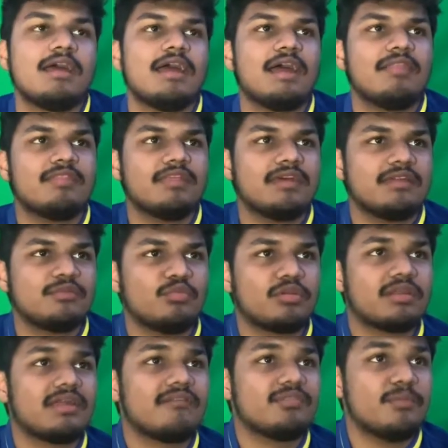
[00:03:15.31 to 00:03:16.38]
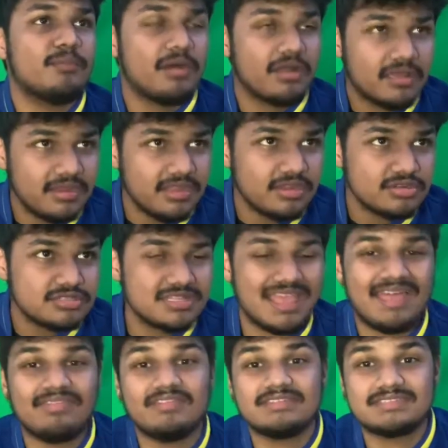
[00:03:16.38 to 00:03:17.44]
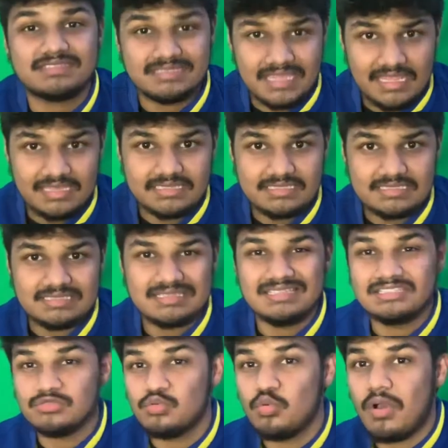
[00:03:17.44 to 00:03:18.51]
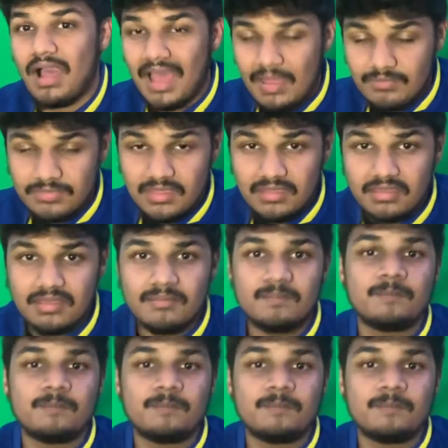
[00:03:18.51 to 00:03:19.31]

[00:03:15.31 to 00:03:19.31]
And then we're going to have the Buccaneers and the Saints is who I'm thinking.